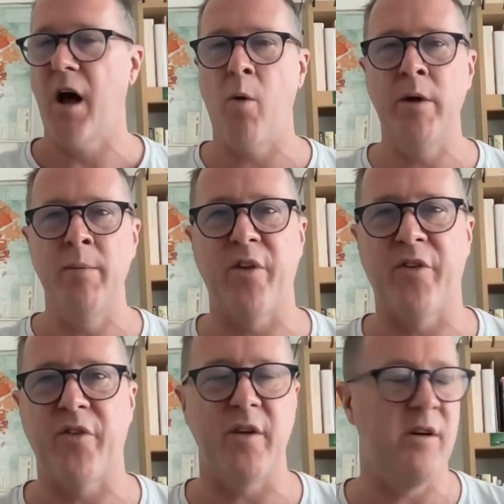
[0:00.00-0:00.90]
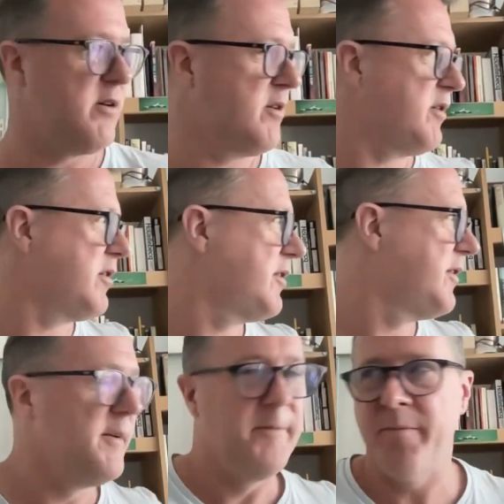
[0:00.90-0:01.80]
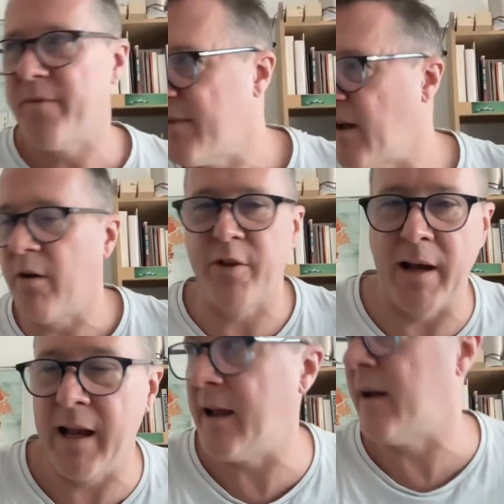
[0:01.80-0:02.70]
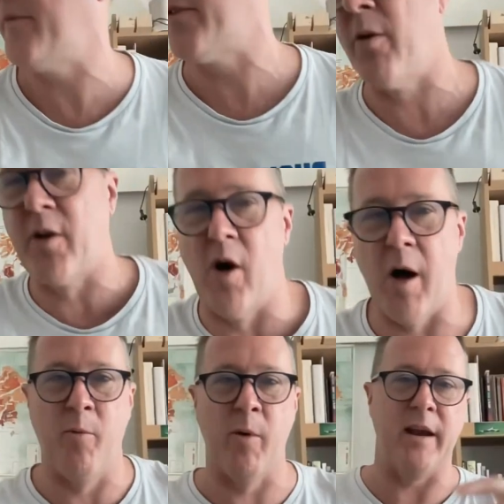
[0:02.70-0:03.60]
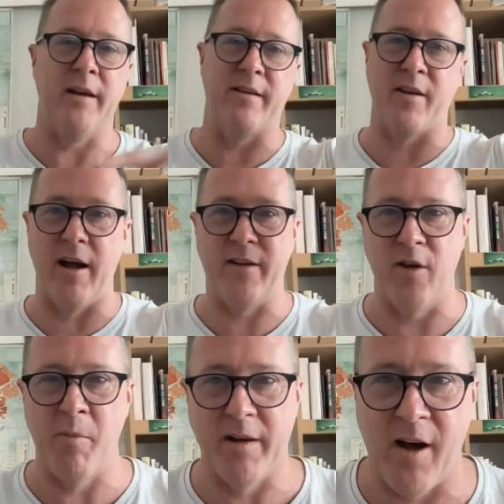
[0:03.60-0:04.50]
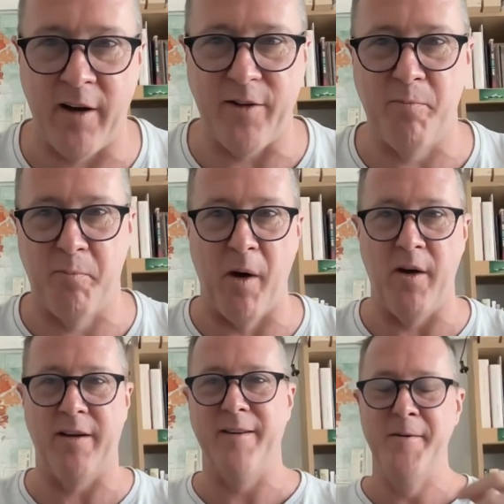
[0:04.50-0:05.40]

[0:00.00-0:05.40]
want him to, I'll do it later. So I got up and went in and started doing my TARDIS bird.